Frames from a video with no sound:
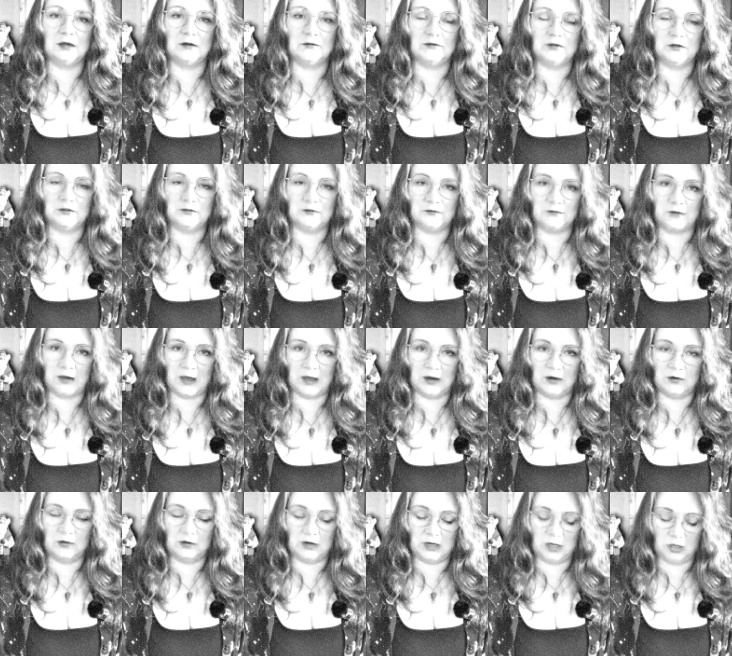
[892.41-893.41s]
of the
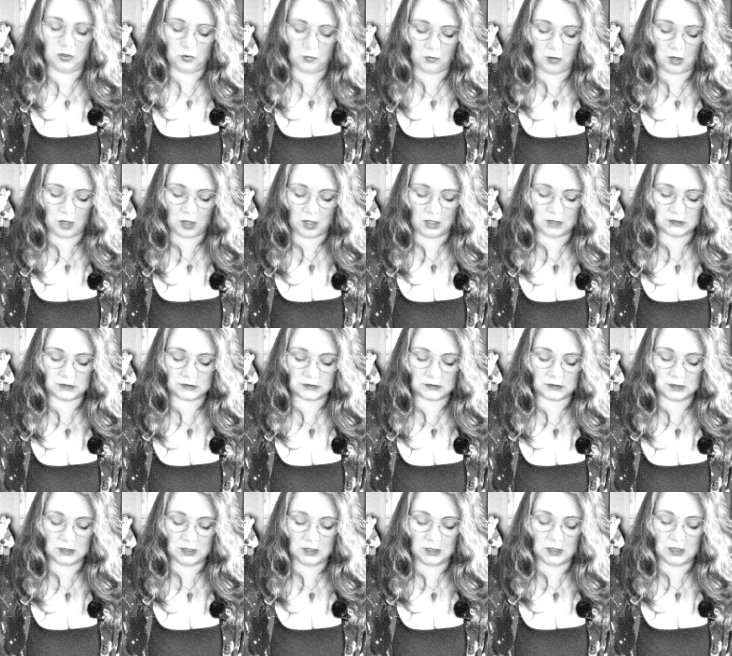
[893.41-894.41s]
fiery cross,